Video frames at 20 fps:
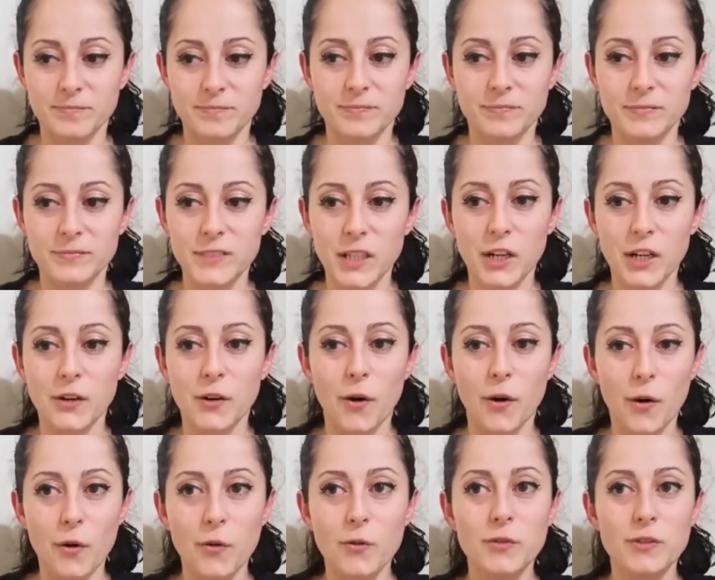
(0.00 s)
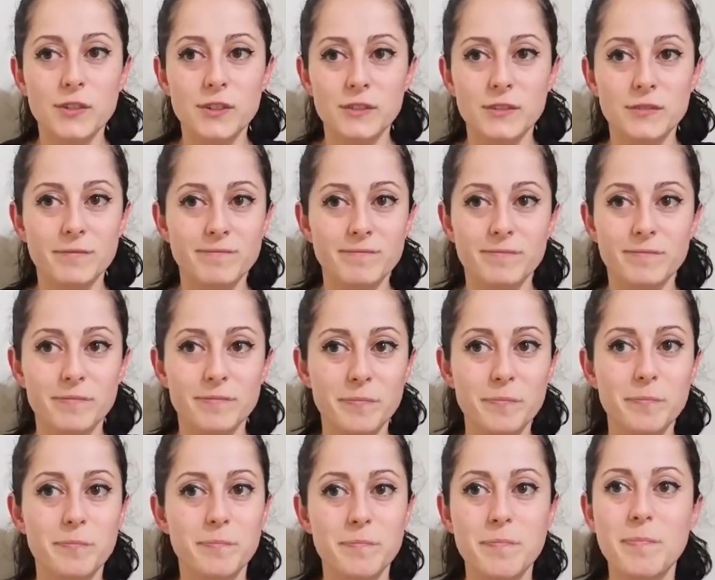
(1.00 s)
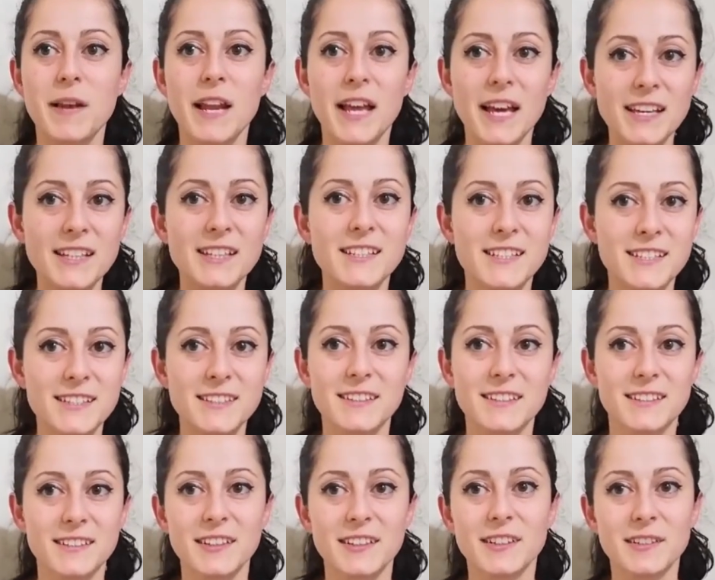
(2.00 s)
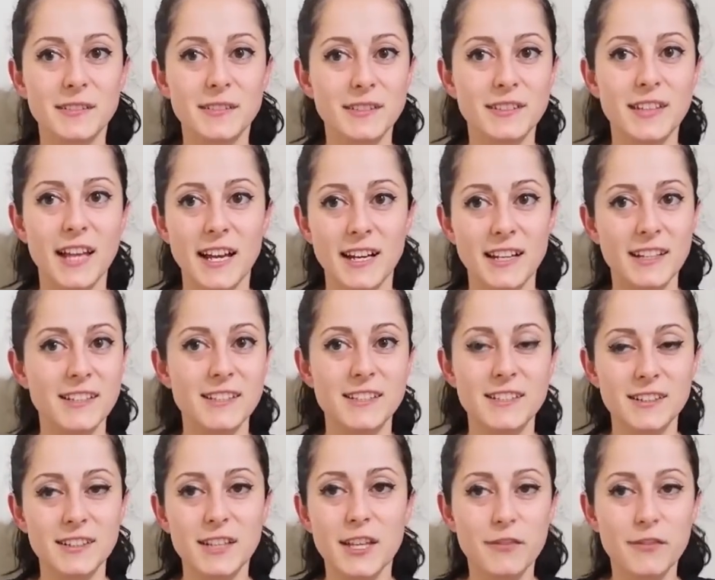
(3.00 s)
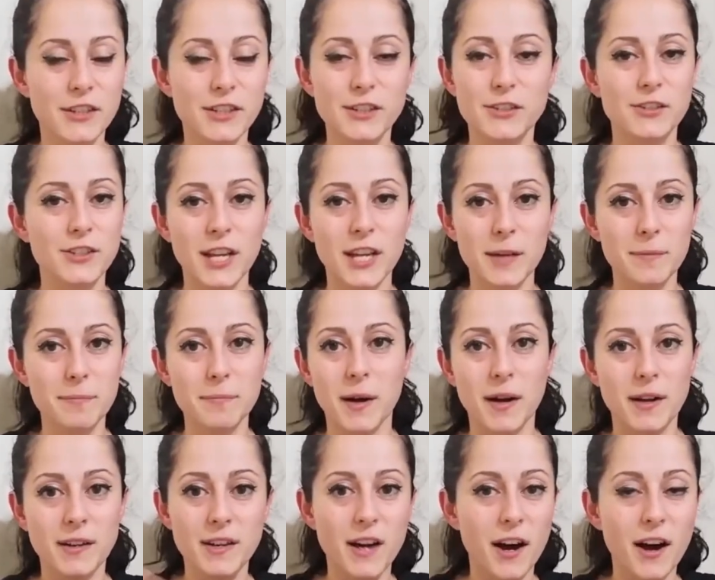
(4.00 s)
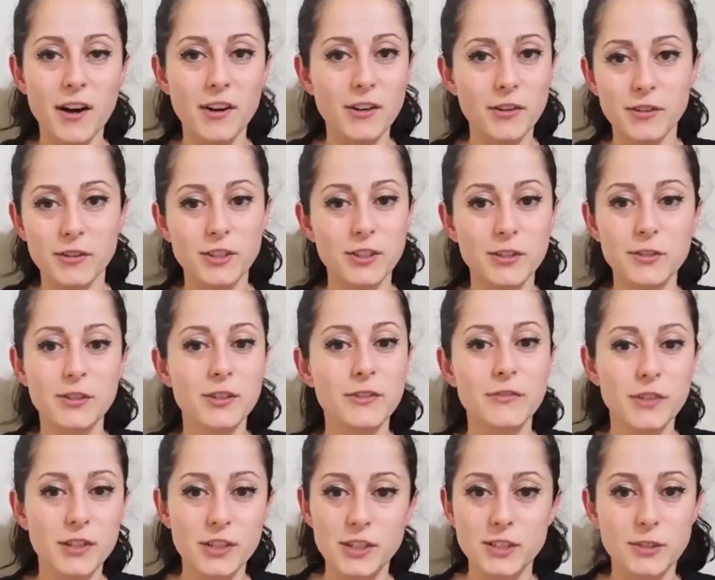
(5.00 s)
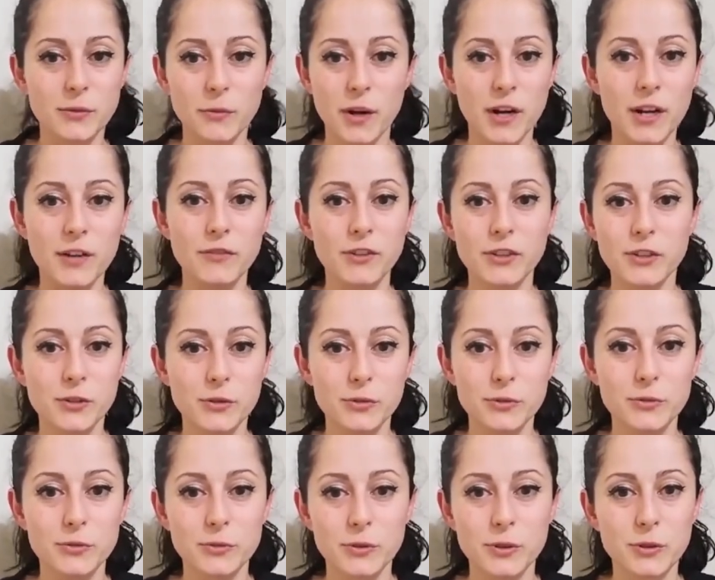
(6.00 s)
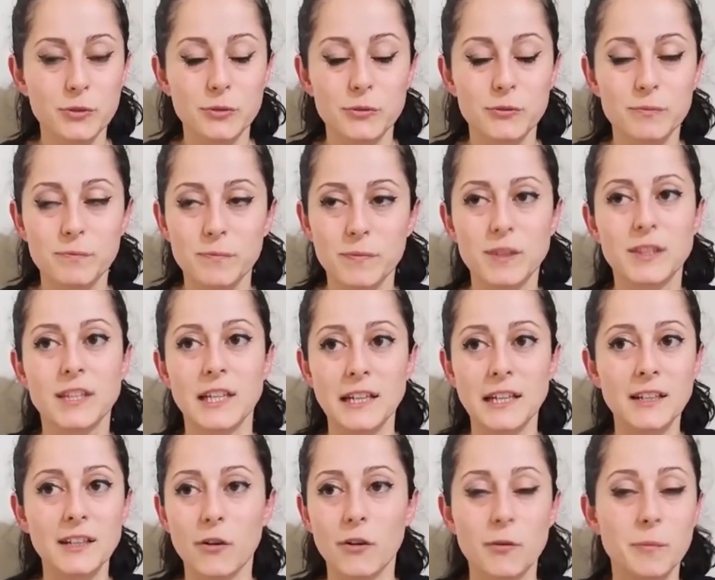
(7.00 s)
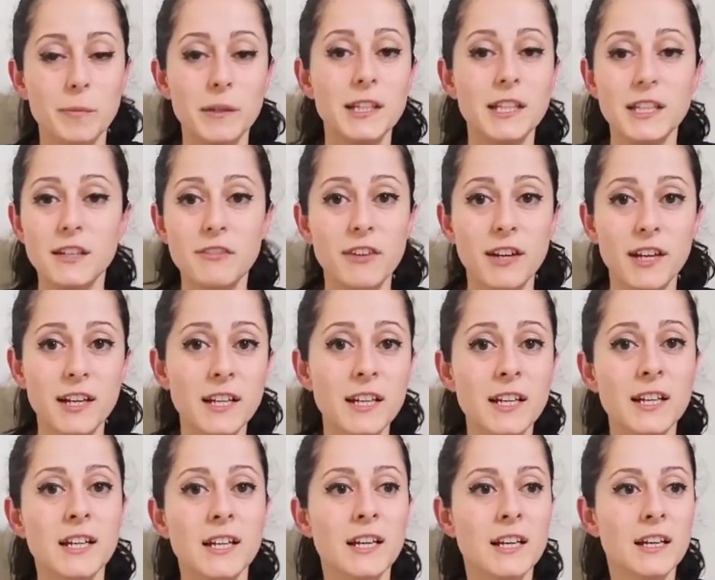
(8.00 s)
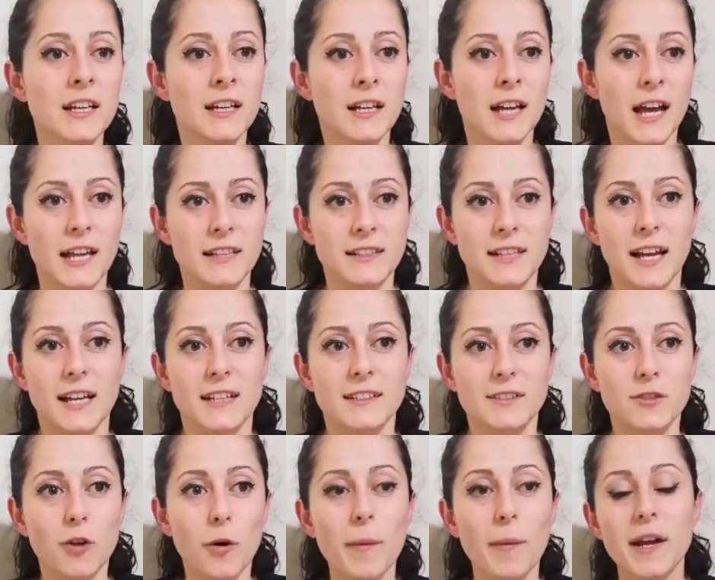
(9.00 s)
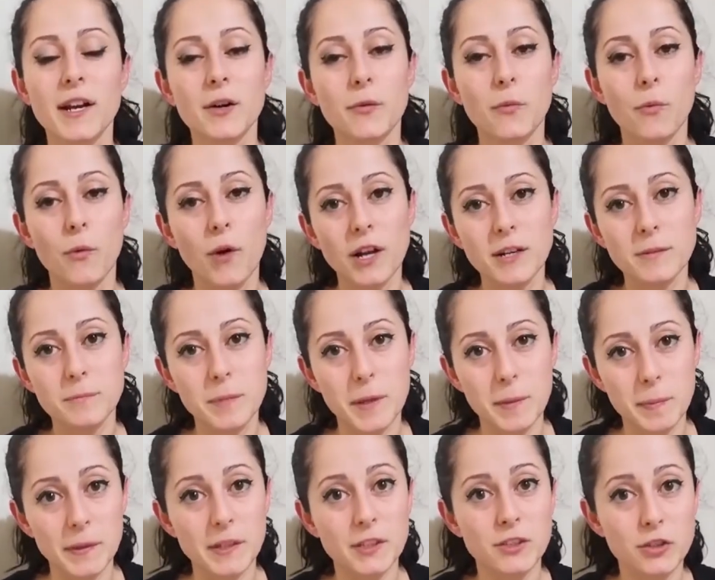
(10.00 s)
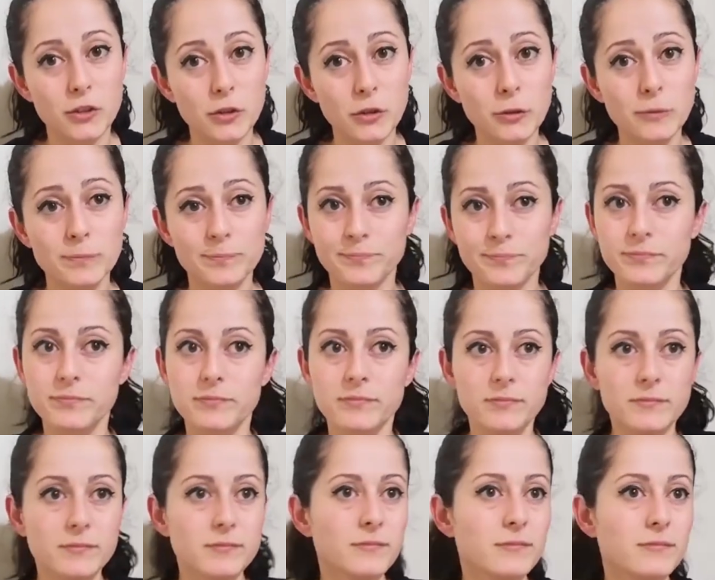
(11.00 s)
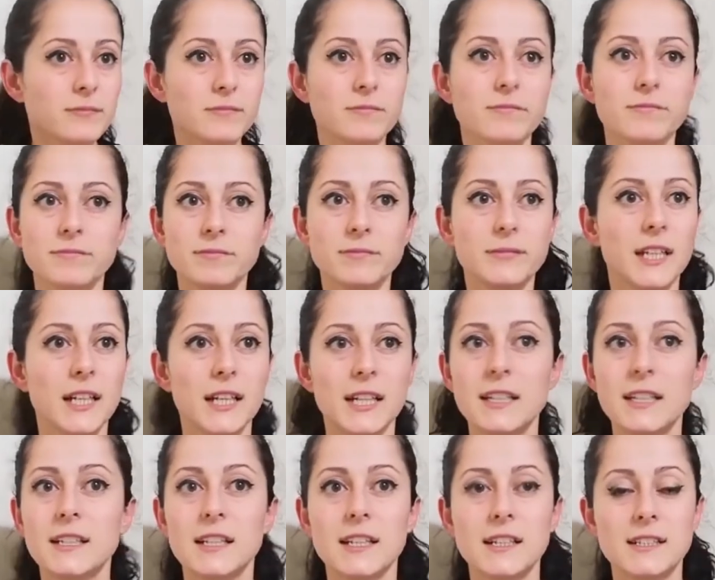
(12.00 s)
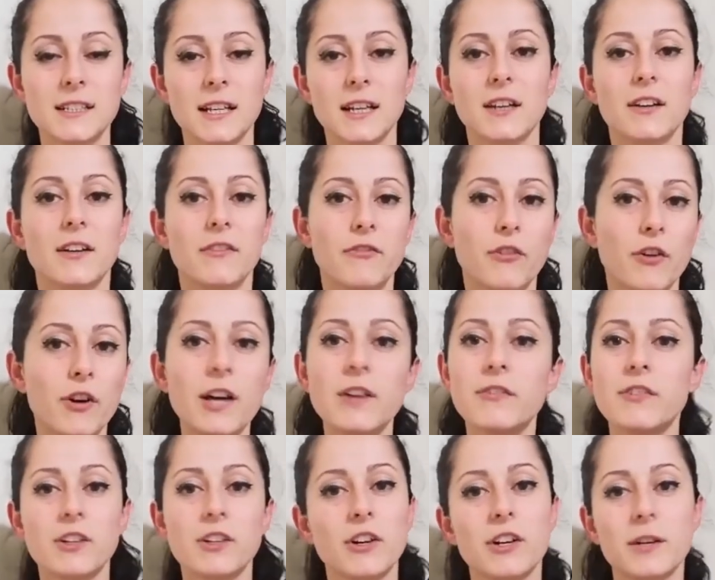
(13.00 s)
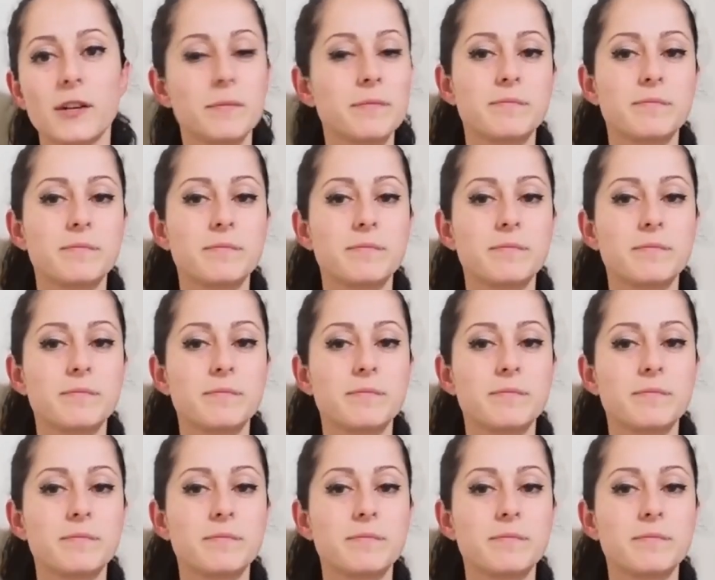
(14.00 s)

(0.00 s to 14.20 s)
their own place that is given to them by God or the universe, whatever you think or believe in, and that no matter what people do, it's forever gonna